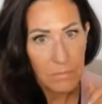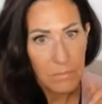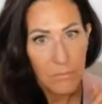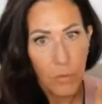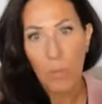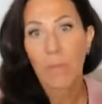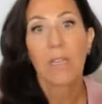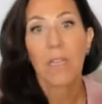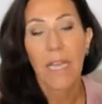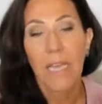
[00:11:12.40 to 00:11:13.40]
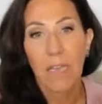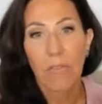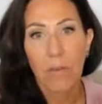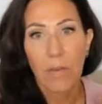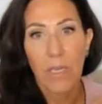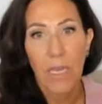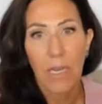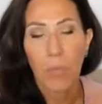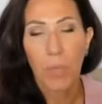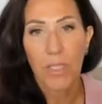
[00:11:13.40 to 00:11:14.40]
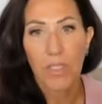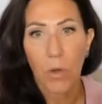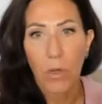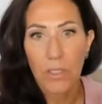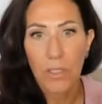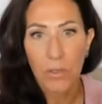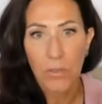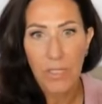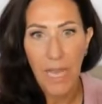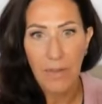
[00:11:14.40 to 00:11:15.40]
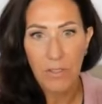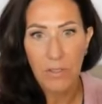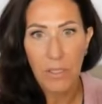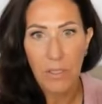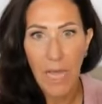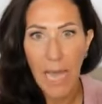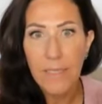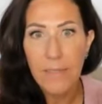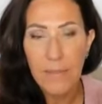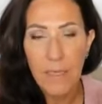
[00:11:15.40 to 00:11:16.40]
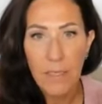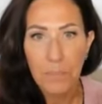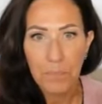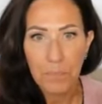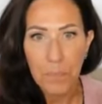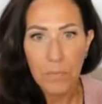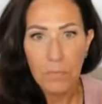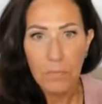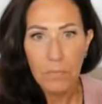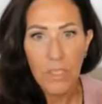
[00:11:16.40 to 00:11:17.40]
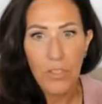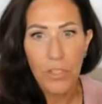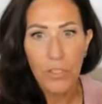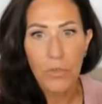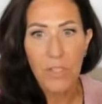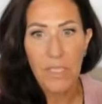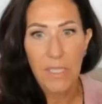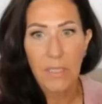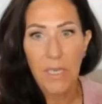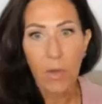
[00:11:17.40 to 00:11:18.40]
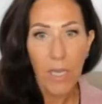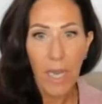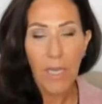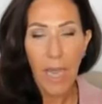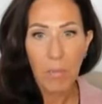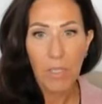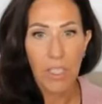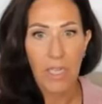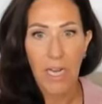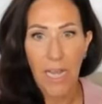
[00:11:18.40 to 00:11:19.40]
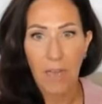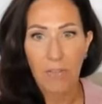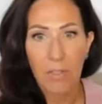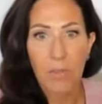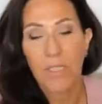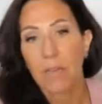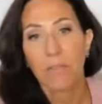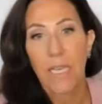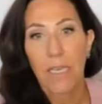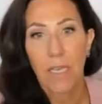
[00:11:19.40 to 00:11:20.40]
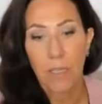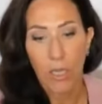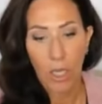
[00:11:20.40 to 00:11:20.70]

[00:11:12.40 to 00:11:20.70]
formula that I gave you, and again, I'll put this all in the notes after the class, to see like, okay, how much can I have? So instead of taking